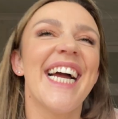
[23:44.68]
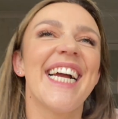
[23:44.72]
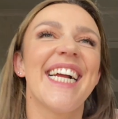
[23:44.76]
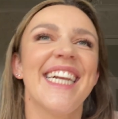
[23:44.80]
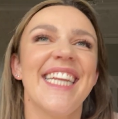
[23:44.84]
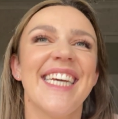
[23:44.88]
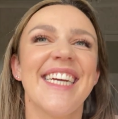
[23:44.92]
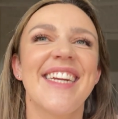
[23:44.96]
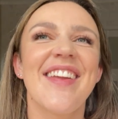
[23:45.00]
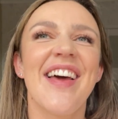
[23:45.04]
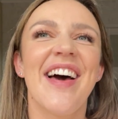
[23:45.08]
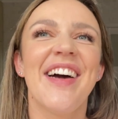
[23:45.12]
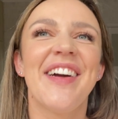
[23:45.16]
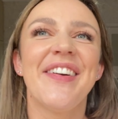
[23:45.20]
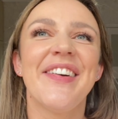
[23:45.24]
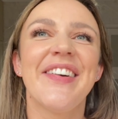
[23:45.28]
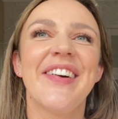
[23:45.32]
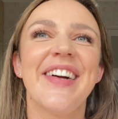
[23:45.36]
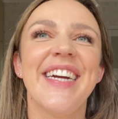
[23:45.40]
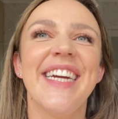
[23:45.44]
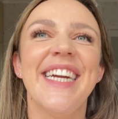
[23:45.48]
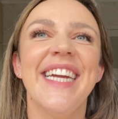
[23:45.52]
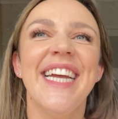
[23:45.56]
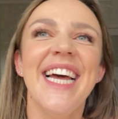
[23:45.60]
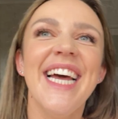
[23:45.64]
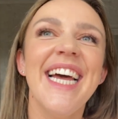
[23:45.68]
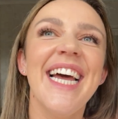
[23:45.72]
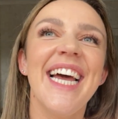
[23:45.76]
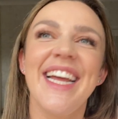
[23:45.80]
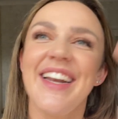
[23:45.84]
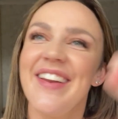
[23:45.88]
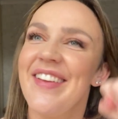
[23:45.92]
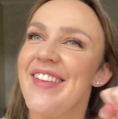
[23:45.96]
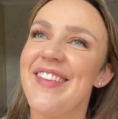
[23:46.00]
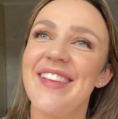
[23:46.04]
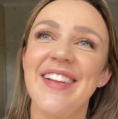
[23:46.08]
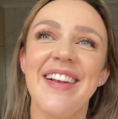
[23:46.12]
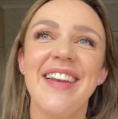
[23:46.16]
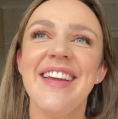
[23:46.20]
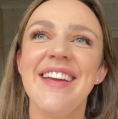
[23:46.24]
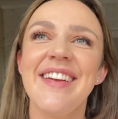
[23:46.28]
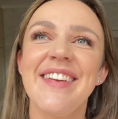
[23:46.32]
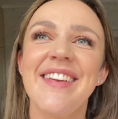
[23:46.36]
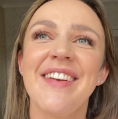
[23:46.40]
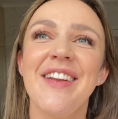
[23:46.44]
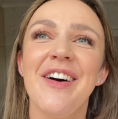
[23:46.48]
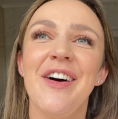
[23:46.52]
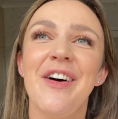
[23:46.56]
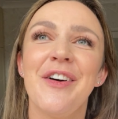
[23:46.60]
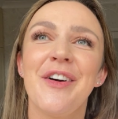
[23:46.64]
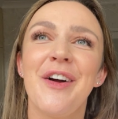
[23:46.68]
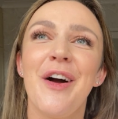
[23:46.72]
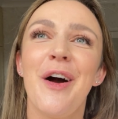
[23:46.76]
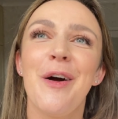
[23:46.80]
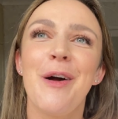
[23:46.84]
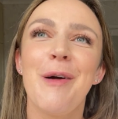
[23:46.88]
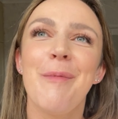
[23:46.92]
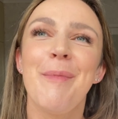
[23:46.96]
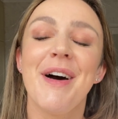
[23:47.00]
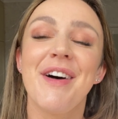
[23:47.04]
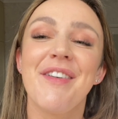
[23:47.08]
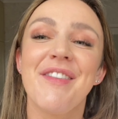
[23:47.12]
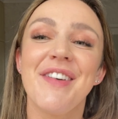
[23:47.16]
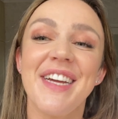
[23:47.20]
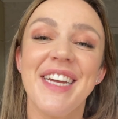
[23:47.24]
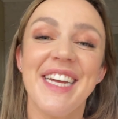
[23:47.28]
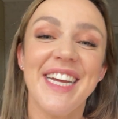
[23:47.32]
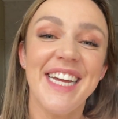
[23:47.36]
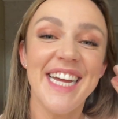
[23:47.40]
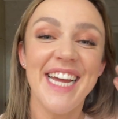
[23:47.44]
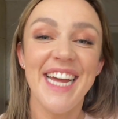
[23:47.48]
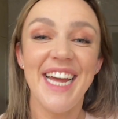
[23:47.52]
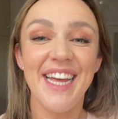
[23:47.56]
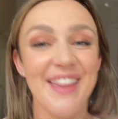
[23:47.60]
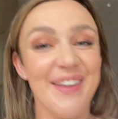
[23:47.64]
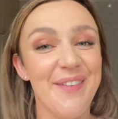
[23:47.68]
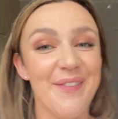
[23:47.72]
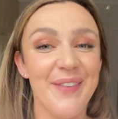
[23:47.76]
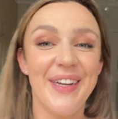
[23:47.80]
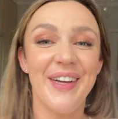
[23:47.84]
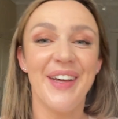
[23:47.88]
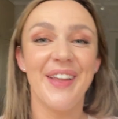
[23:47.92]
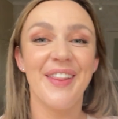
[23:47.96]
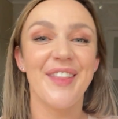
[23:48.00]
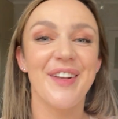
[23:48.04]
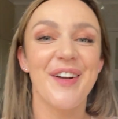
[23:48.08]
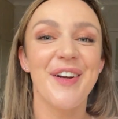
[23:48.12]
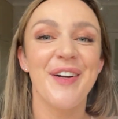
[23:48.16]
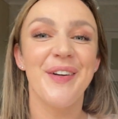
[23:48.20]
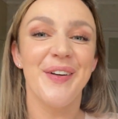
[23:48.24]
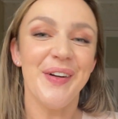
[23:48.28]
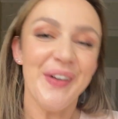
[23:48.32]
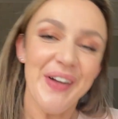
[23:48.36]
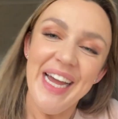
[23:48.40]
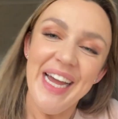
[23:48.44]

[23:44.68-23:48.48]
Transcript: clicked Hungary and it selected Hong Kong above it. And then we got through